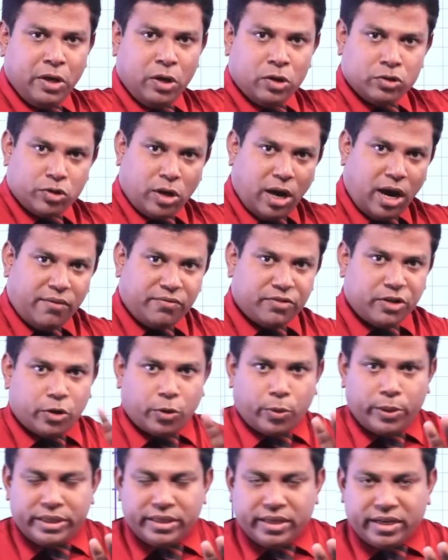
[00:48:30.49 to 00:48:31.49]
So after
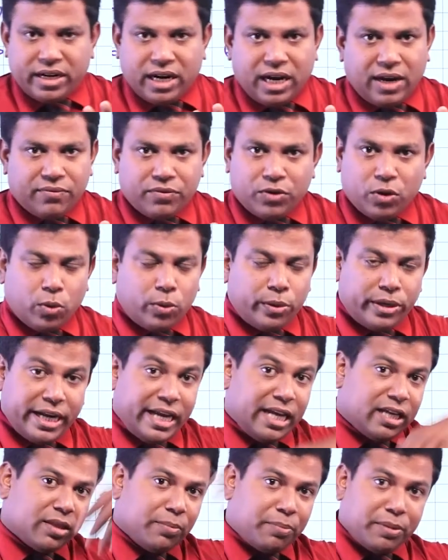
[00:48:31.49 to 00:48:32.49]
drawing the graph, don't
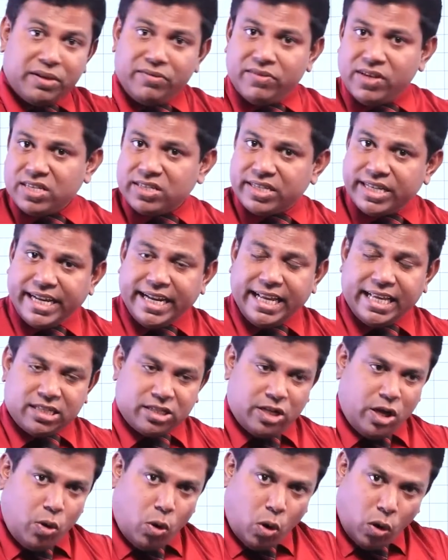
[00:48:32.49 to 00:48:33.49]
take the previous readings.
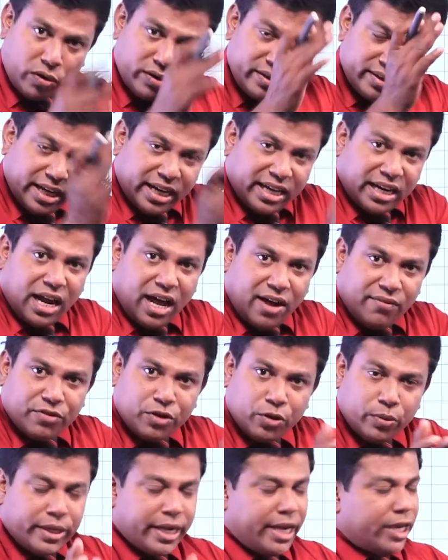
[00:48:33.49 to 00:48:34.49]
Now on the graph,
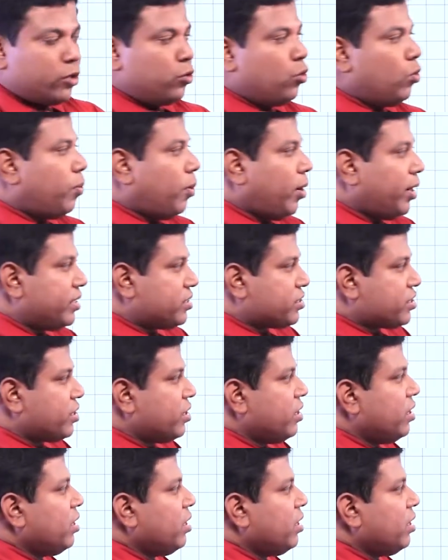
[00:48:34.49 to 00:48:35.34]
you take 2 points.